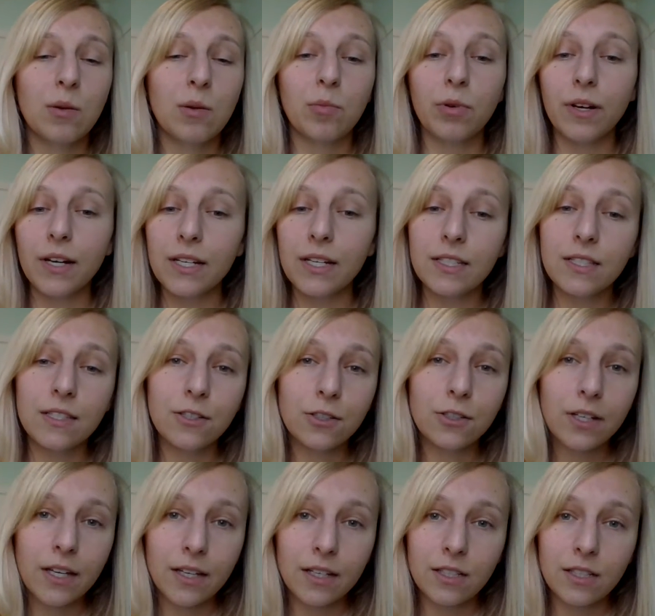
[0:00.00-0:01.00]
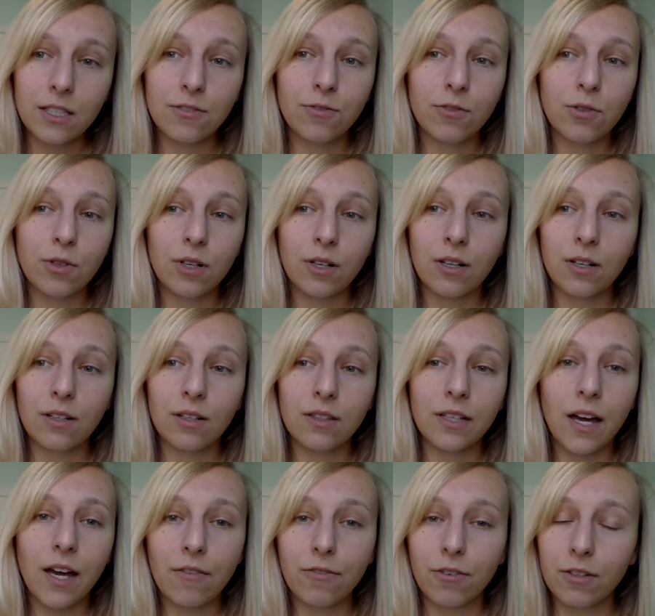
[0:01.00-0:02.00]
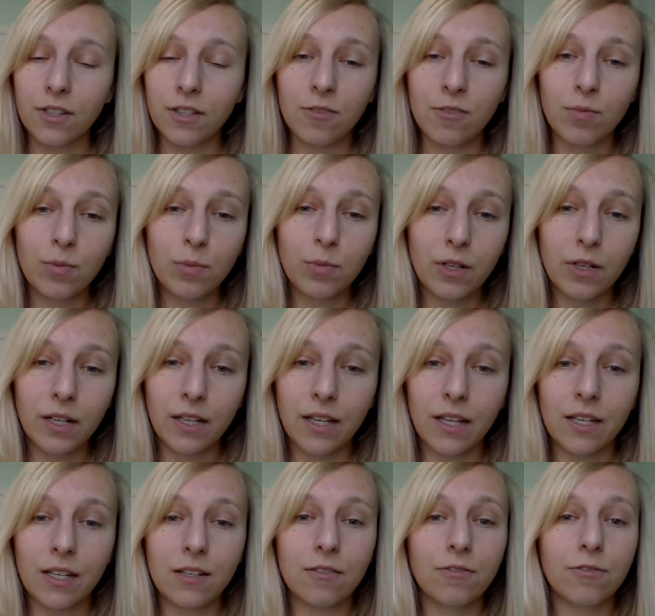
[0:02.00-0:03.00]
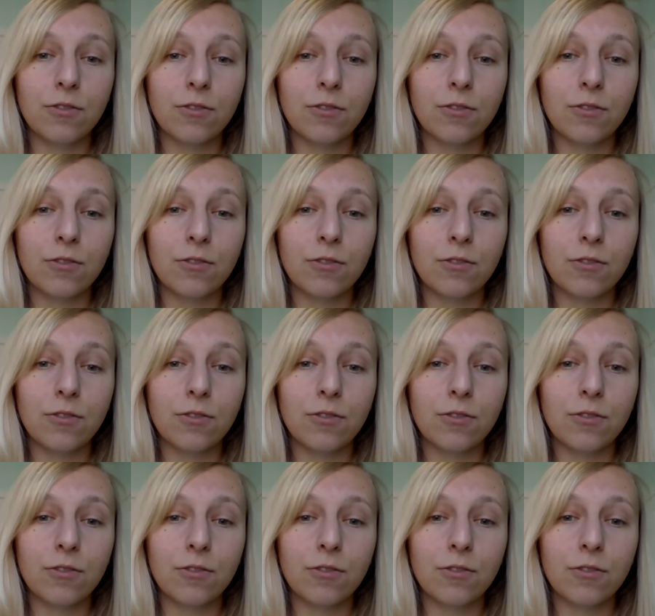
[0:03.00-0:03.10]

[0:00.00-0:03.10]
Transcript: Praise your kids for the effort they've been putting in,